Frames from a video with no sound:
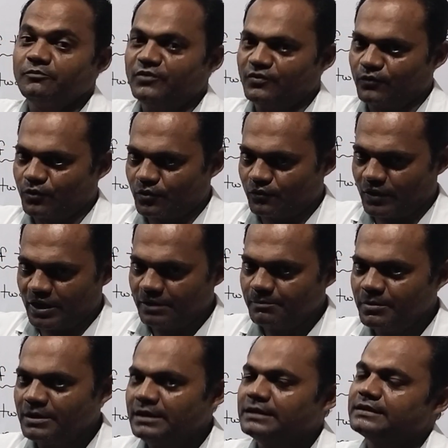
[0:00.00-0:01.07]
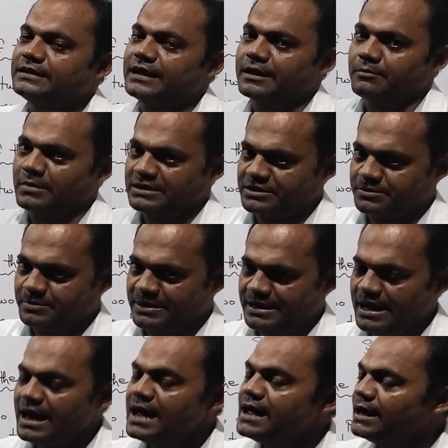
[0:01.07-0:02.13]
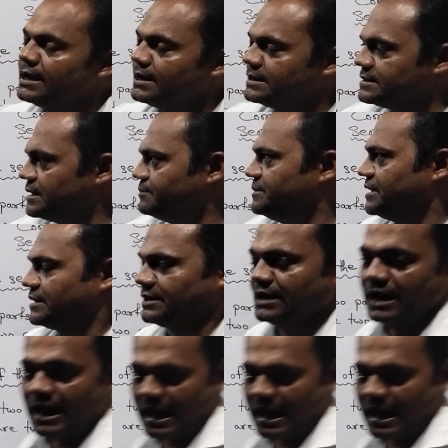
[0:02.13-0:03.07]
Before verb there must be a subject,